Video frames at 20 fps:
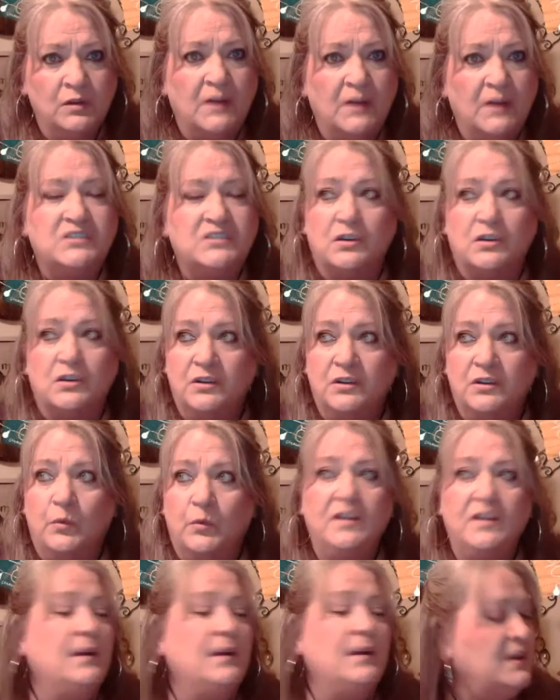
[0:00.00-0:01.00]
I just heard the
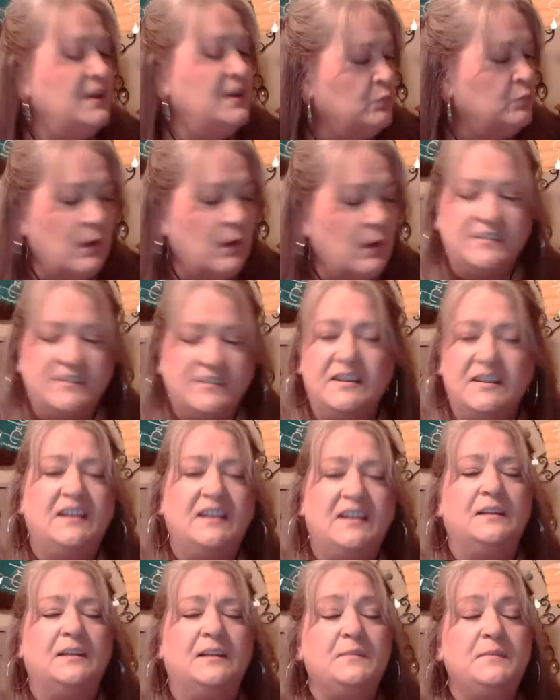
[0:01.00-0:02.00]
word and it
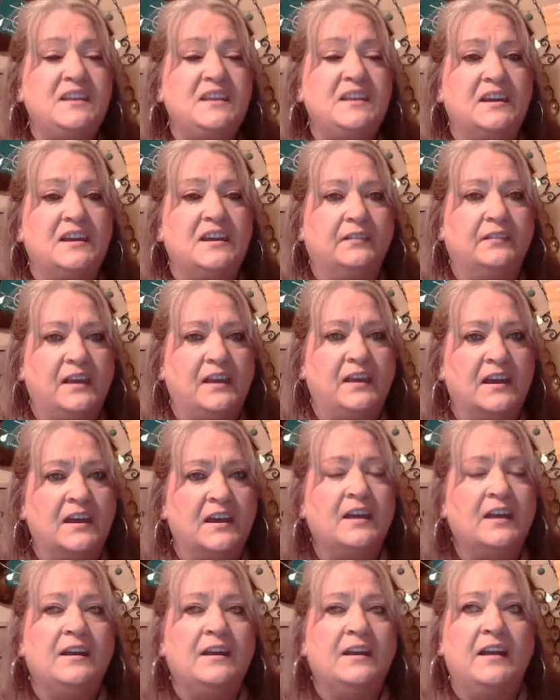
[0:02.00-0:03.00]
resonated immediately.
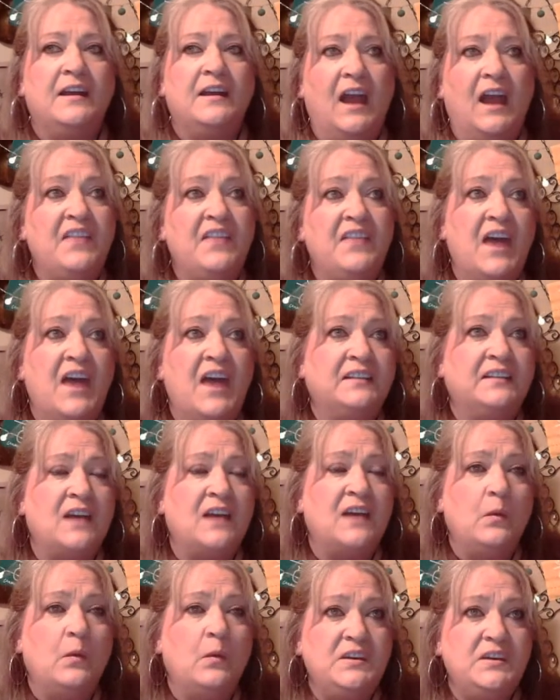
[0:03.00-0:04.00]
And that's
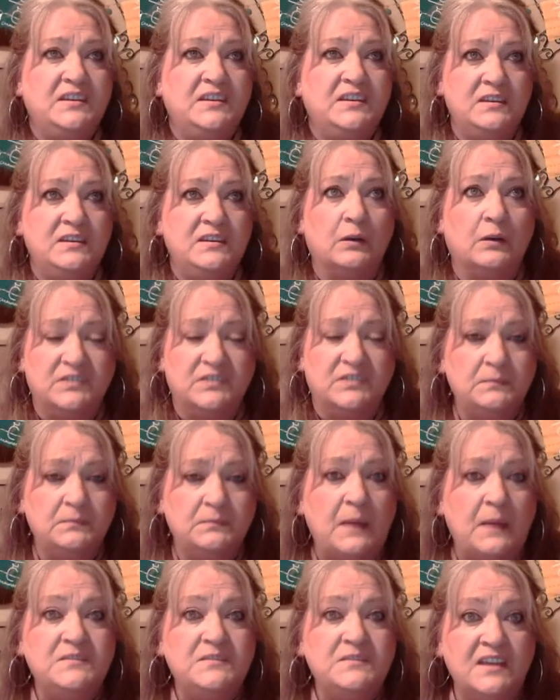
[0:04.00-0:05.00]
how we, you know,
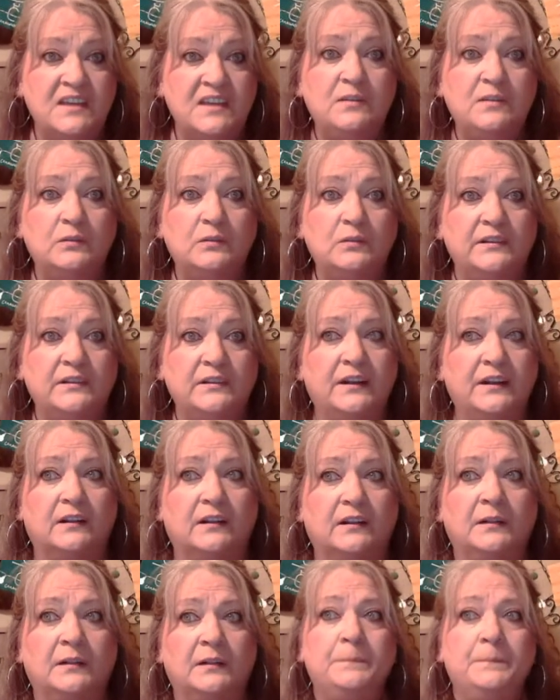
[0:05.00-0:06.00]
sometimes get those
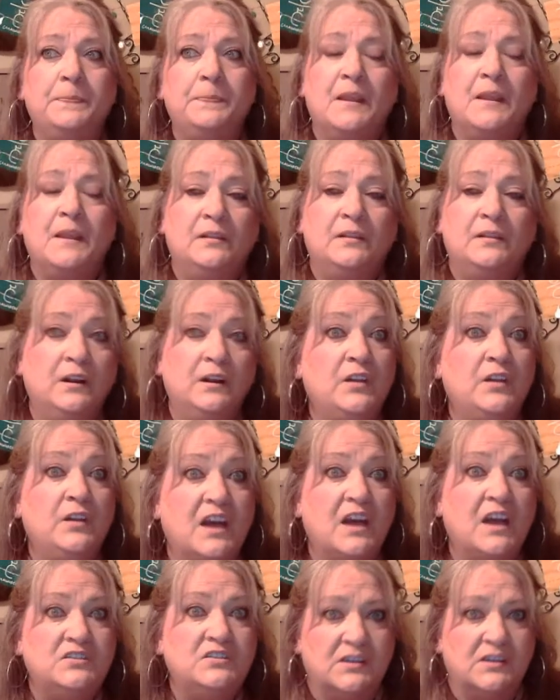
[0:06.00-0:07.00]
little little
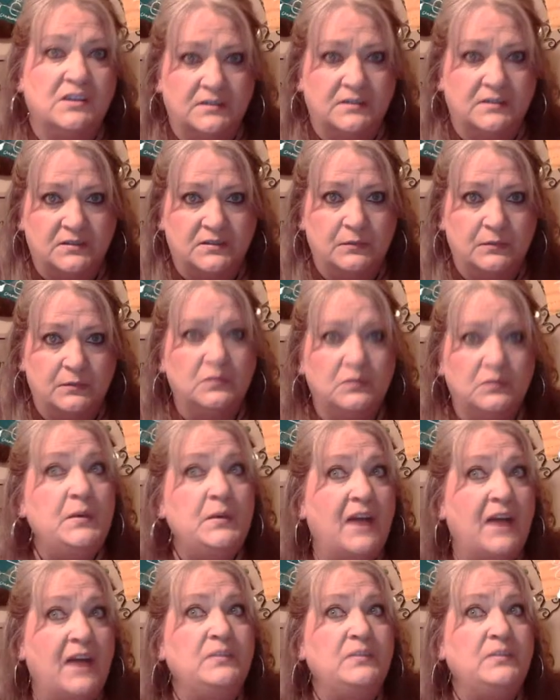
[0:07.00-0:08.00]
nudges. So we
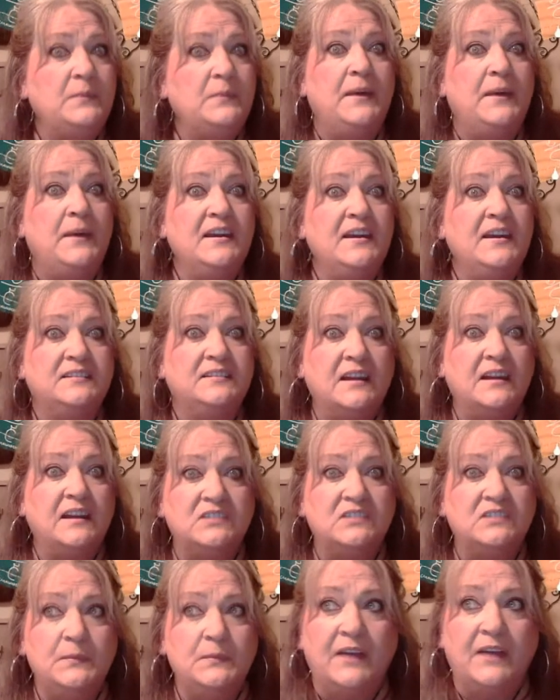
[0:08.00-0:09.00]
have to be paying
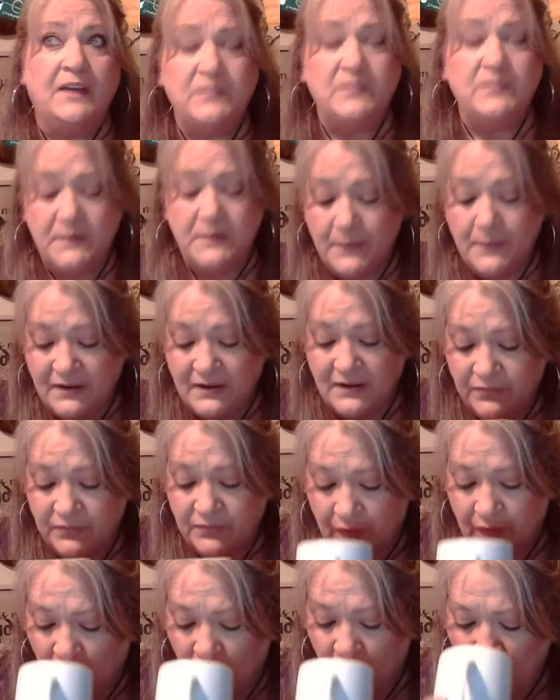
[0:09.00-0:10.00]
attention. We have to be mindful.